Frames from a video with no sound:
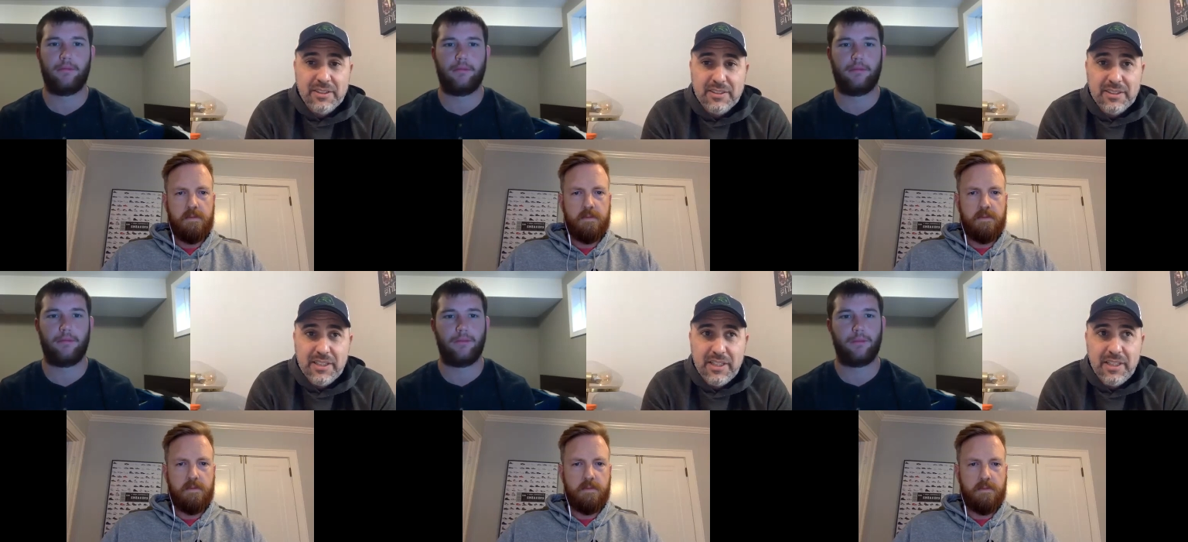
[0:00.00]
Speaker 1: to
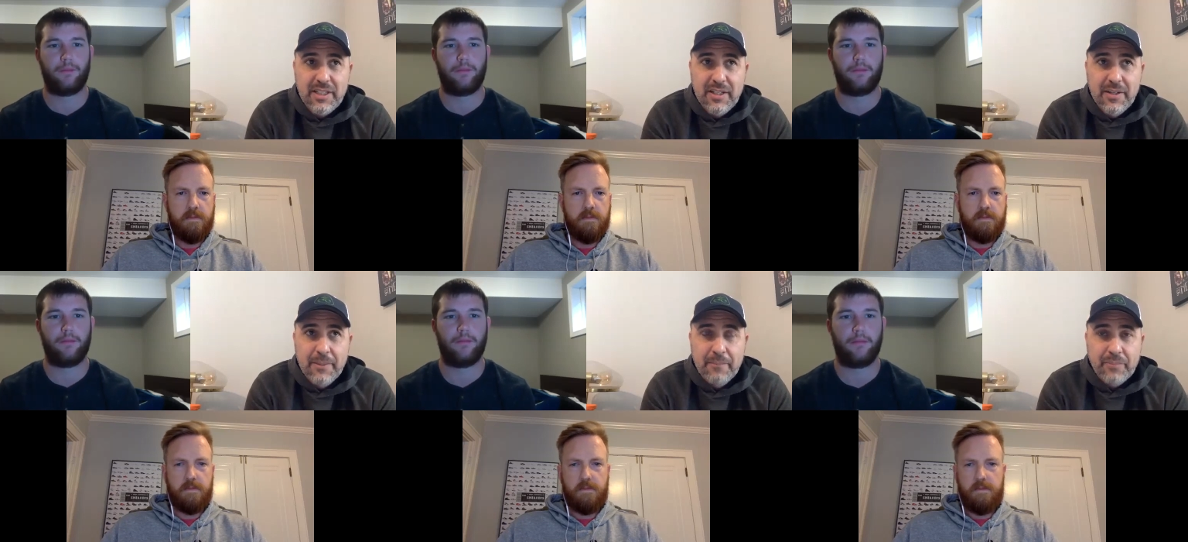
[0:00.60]
see
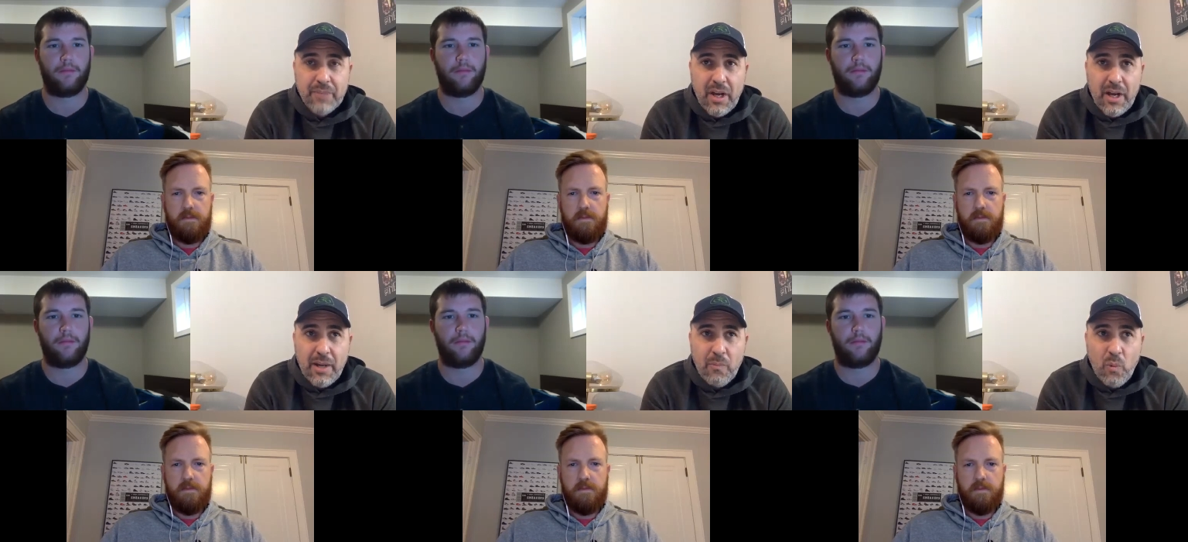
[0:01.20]

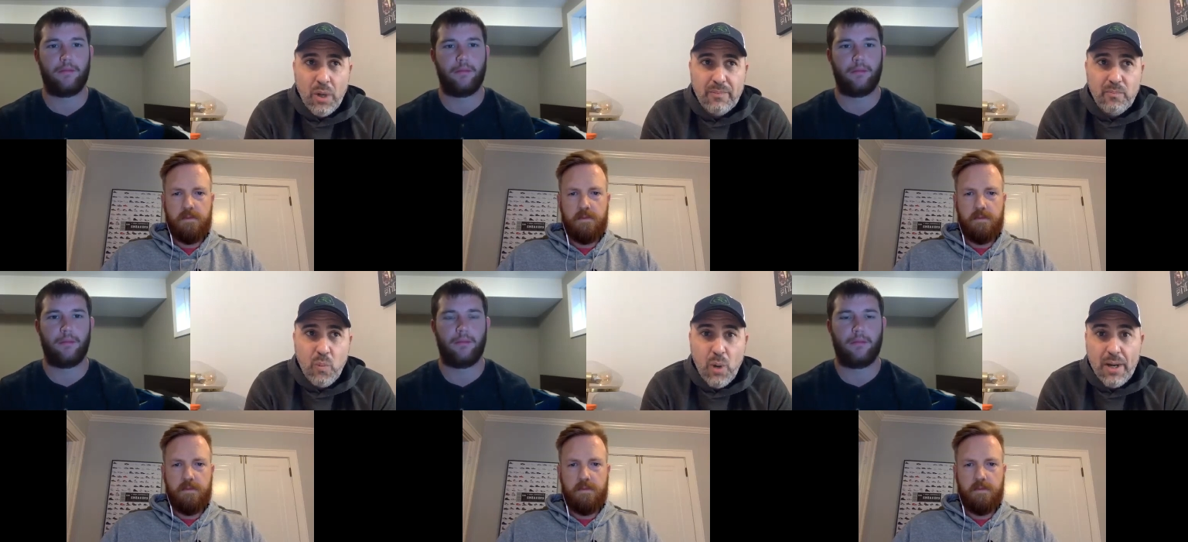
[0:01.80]
um, what
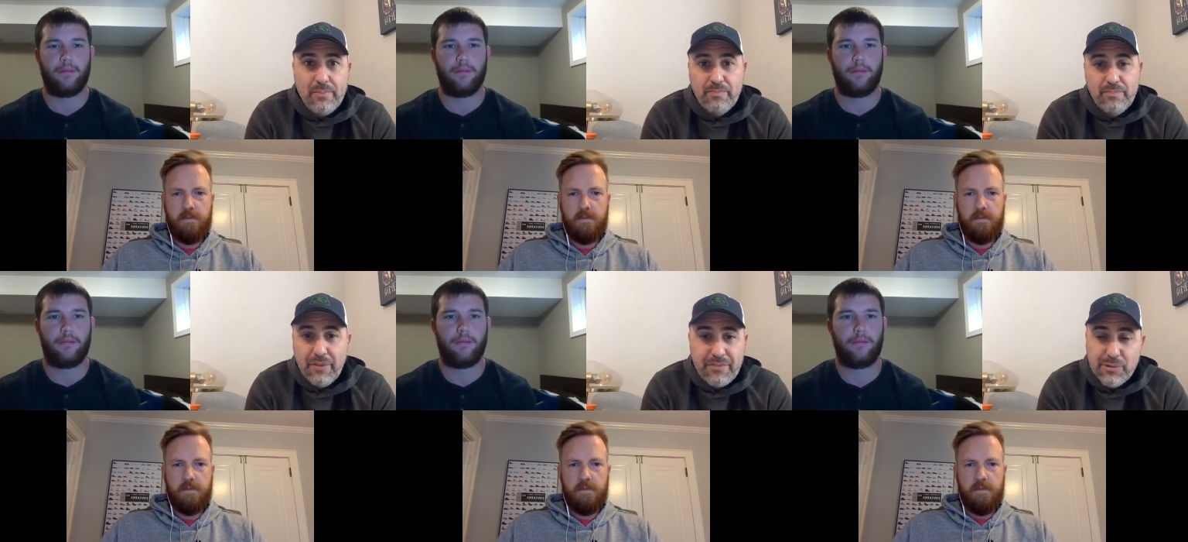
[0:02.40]
what
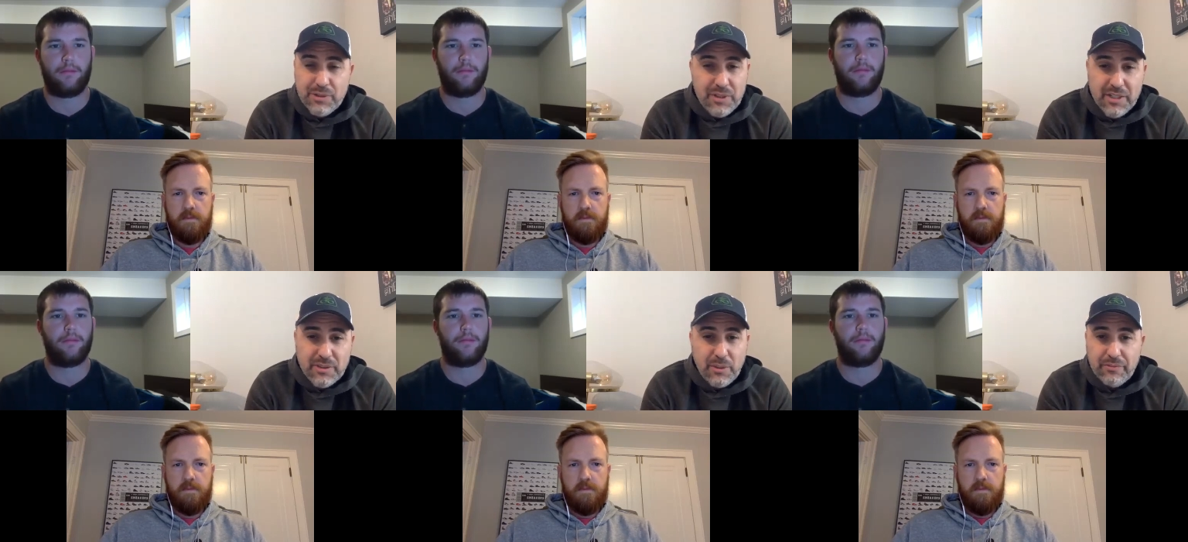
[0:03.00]
the future
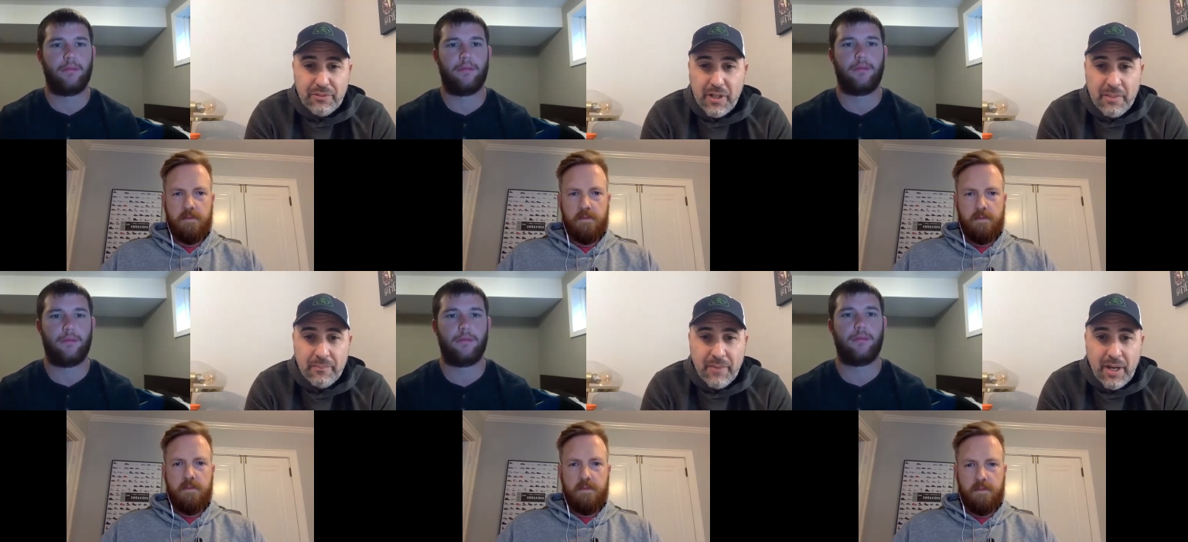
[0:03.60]
does hold for him.